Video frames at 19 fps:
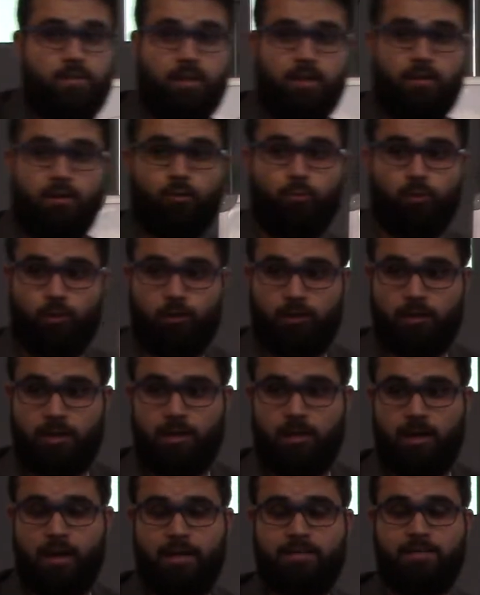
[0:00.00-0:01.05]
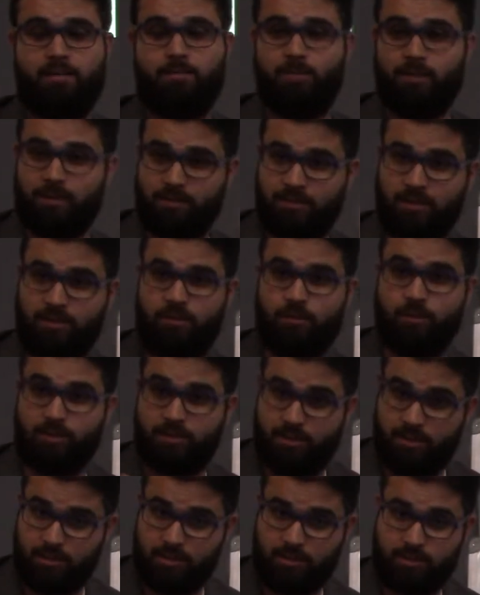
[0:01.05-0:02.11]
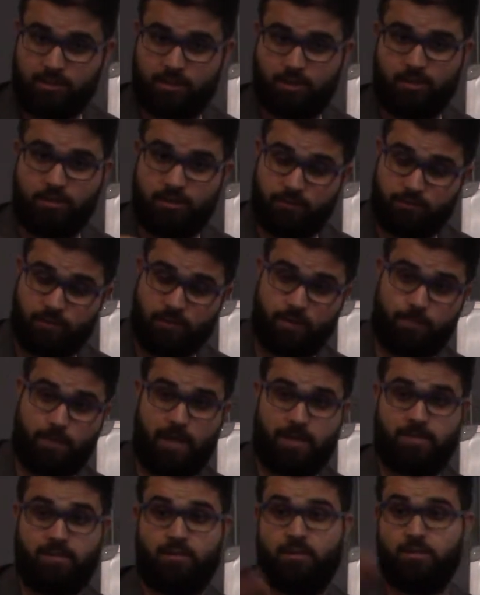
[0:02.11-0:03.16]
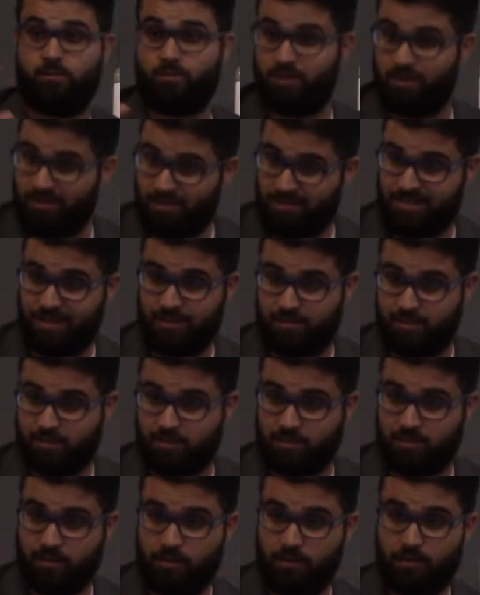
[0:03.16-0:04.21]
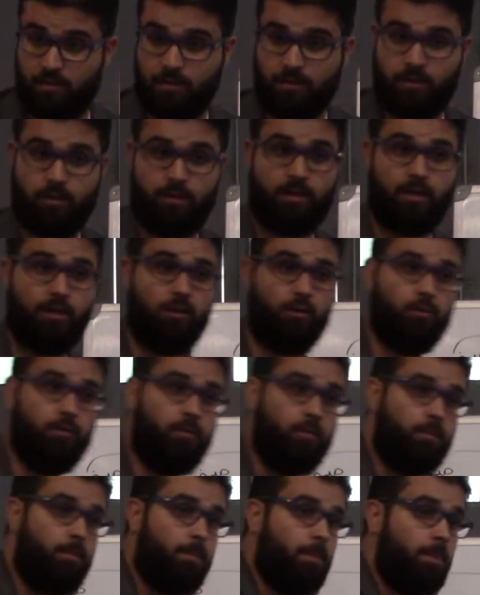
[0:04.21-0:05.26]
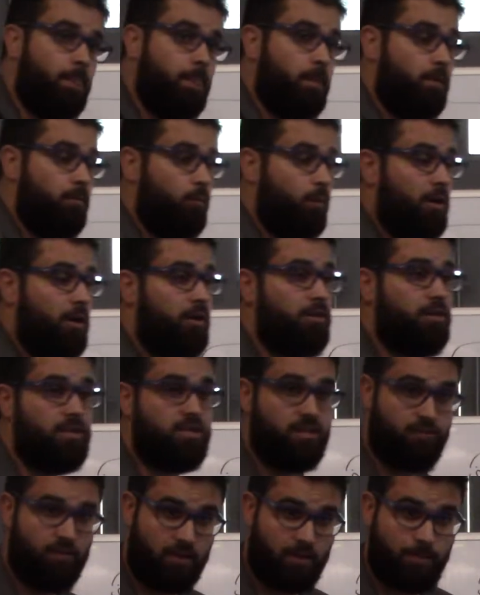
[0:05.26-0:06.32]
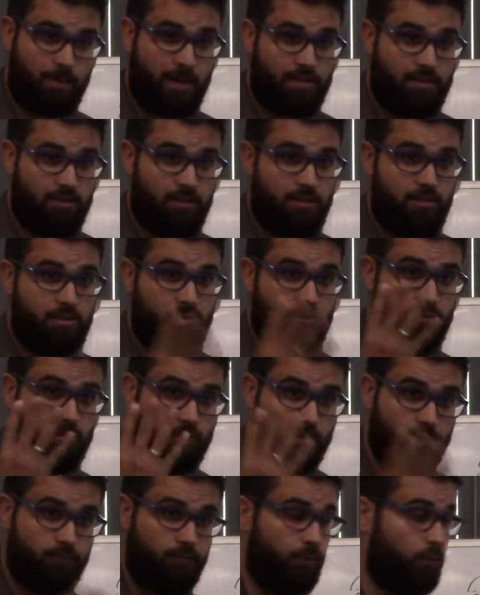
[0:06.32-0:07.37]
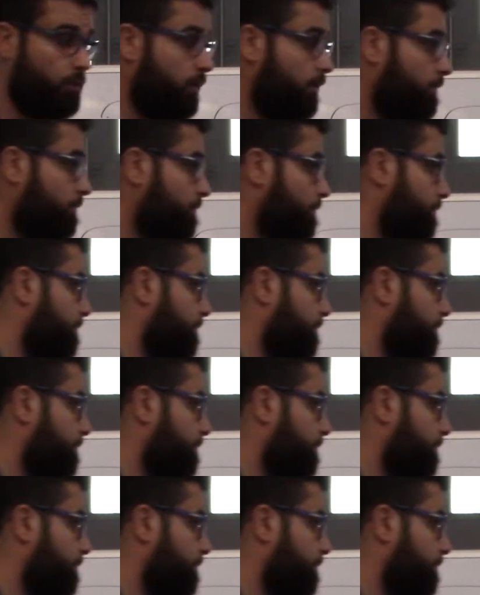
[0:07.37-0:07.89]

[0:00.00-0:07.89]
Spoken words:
that a word has the ability to exist on different capacities within the sentence. Now, what are these different capacities? There are four